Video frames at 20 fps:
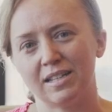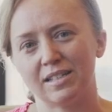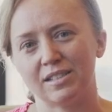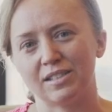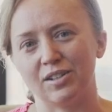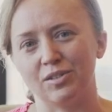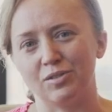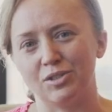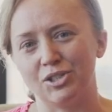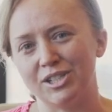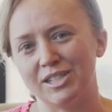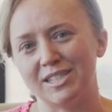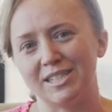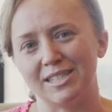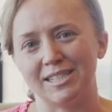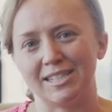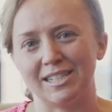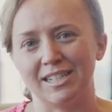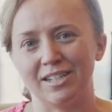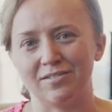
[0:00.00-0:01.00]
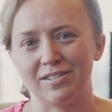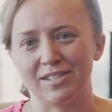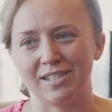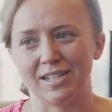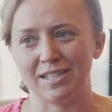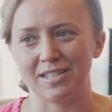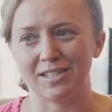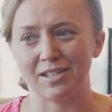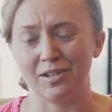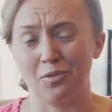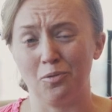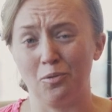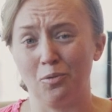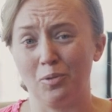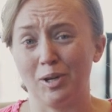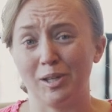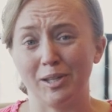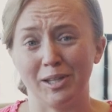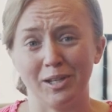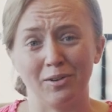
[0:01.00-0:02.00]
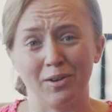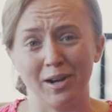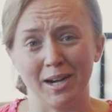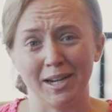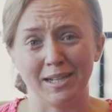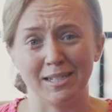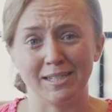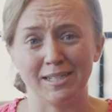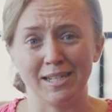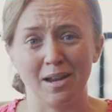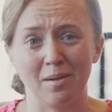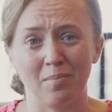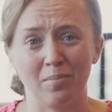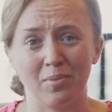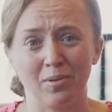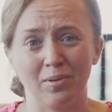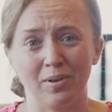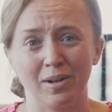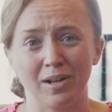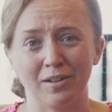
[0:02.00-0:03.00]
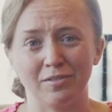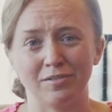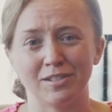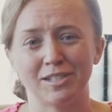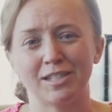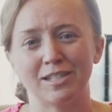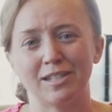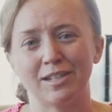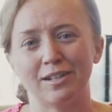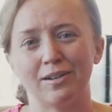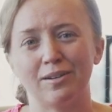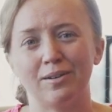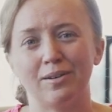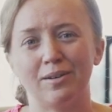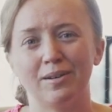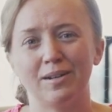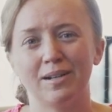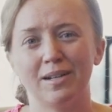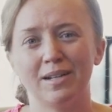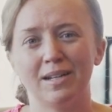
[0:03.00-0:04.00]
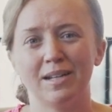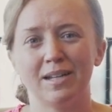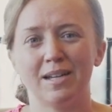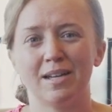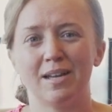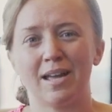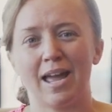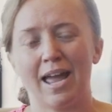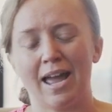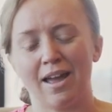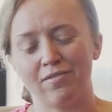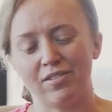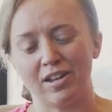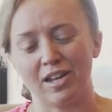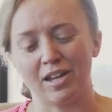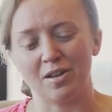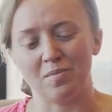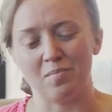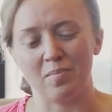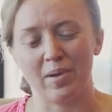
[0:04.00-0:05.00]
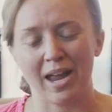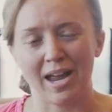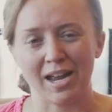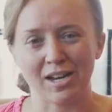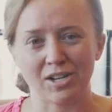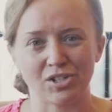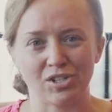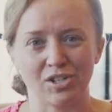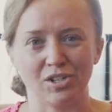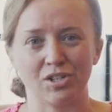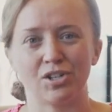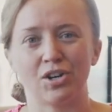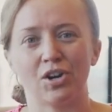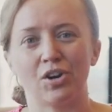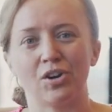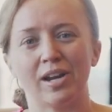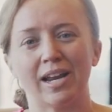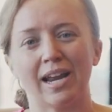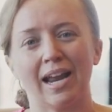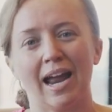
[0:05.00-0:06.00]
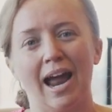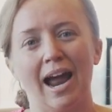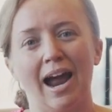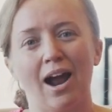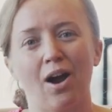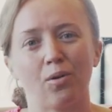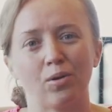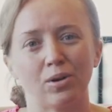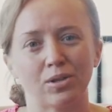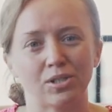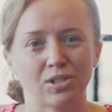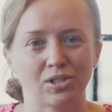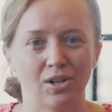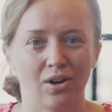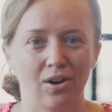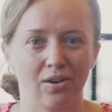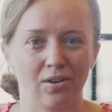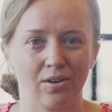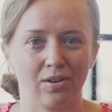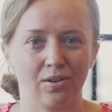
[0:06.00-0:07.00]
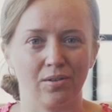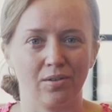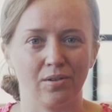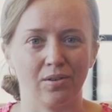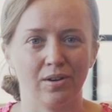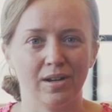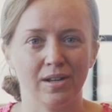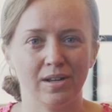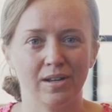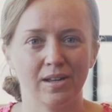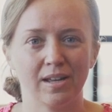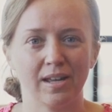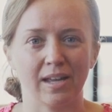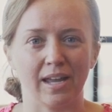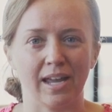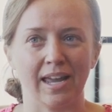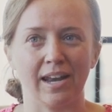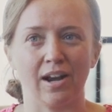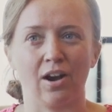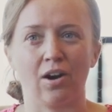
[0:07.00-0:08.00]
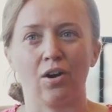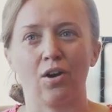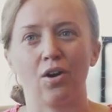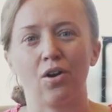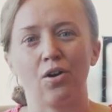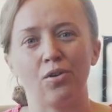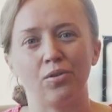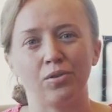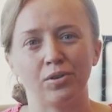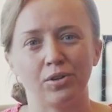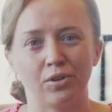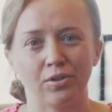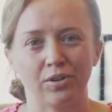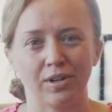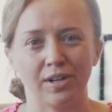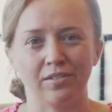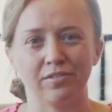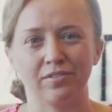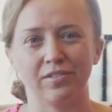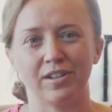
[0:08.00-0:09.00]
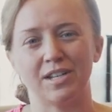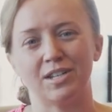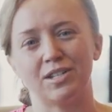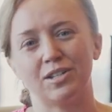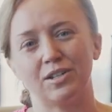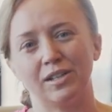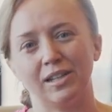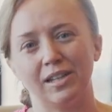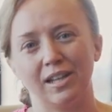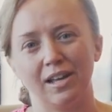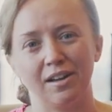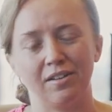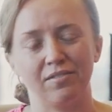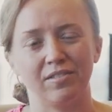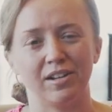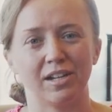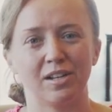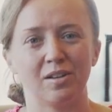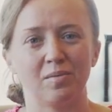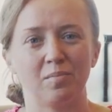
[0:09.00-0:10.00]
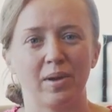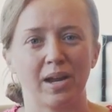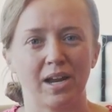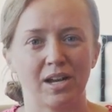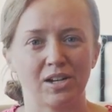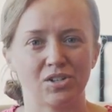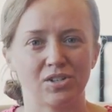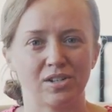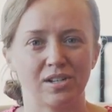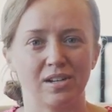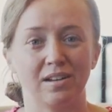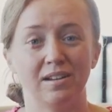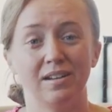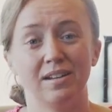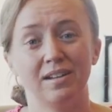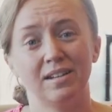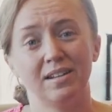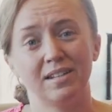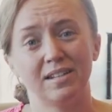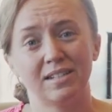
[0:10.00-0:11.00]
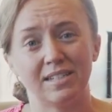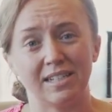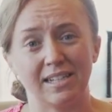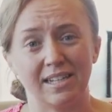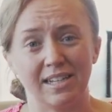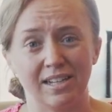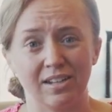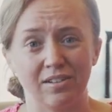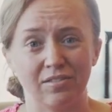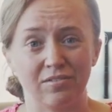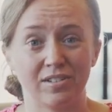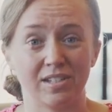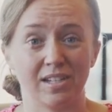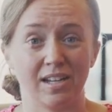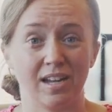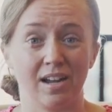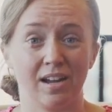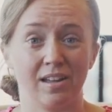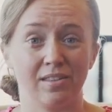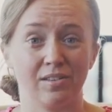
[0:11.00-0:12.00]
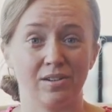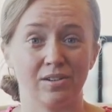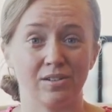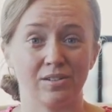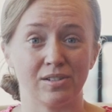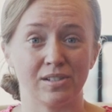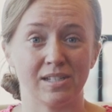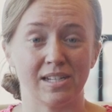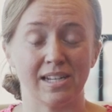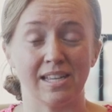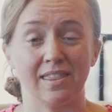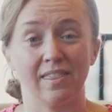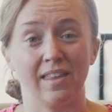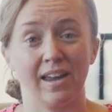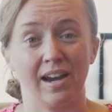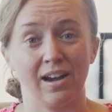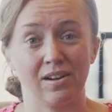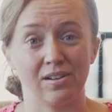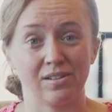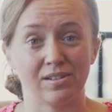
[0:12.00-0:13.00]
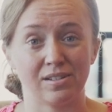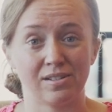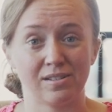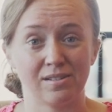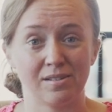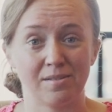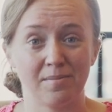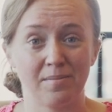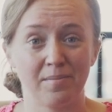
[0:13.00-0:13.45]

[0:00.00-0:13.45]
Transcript: So Jesus gives us a really great example of still having compassion, turning our sorrow and our own grief into love and compassion to give to others in theirs.